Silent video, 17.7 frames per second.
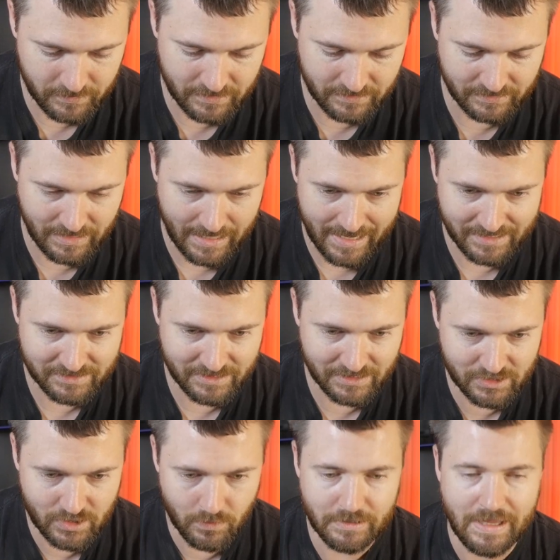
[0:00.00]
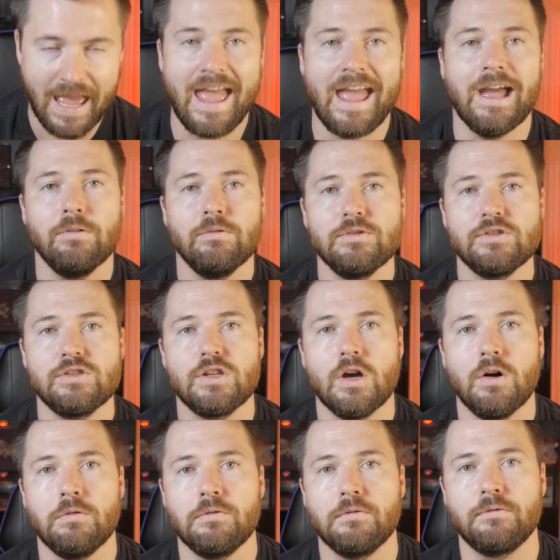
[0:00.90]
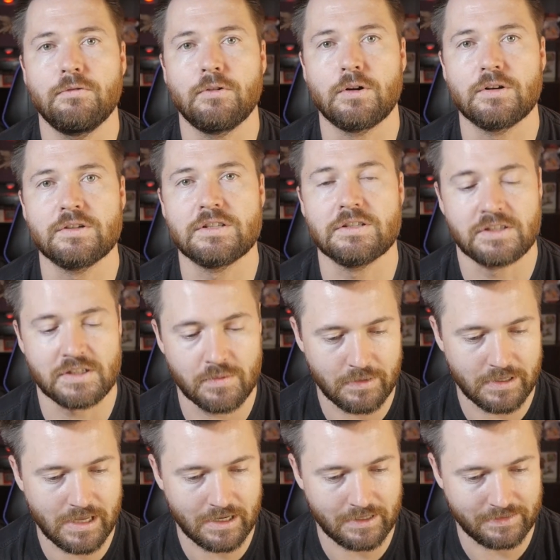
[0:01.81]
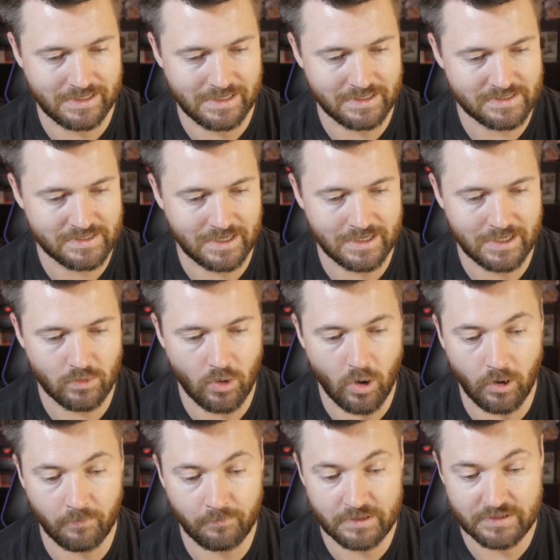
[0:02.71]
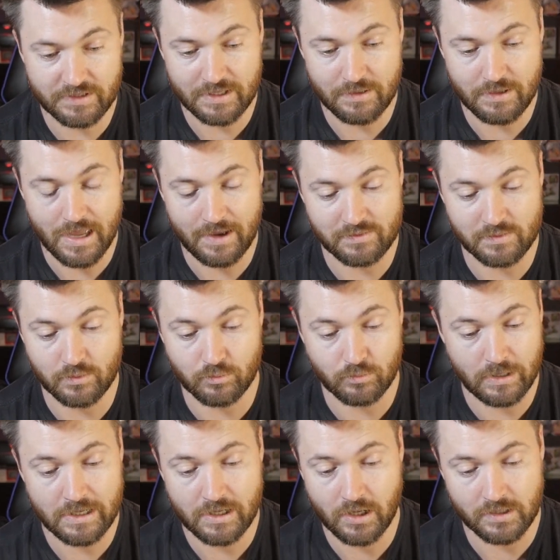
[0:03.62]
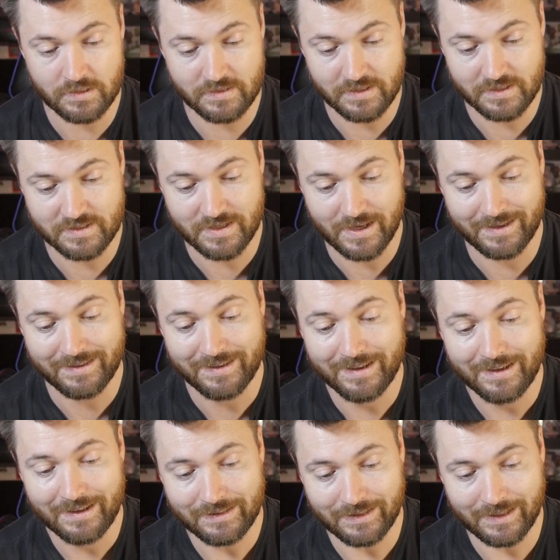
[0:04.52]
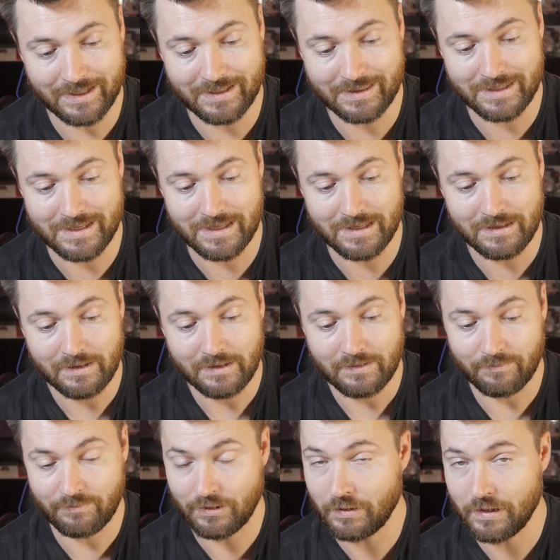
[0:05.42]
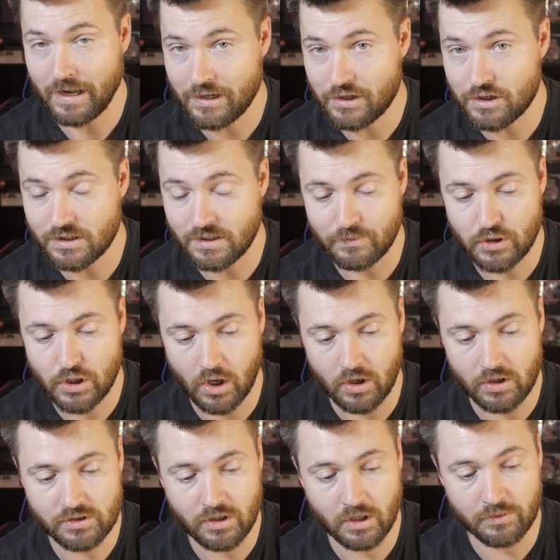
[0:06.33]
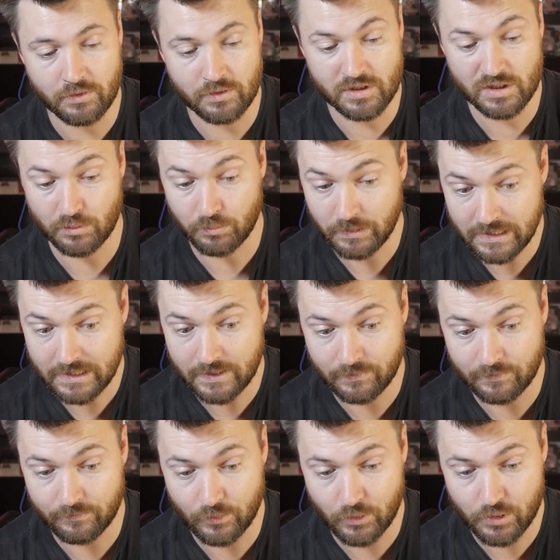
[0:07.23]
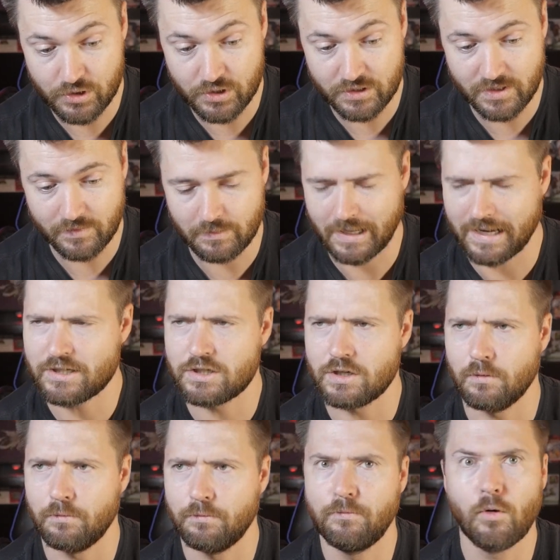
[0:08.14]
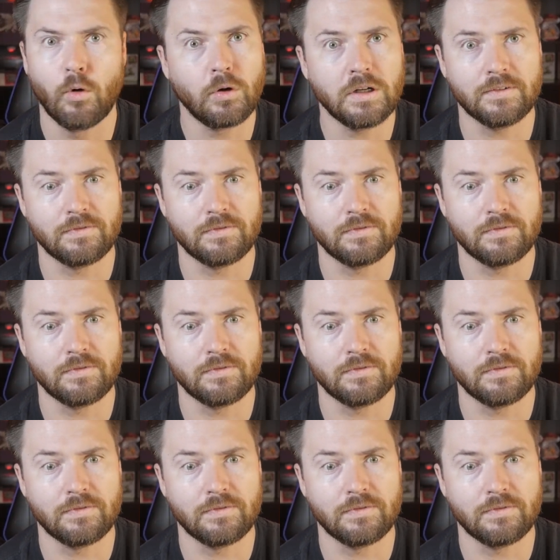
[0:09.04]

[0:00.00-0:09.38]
open it last. Let's go with Houndstone first and see what we got on the inside here. Obviously, you have some great cards in the set, like the variations of Charizard. There's three different versions of them. Actually, no, four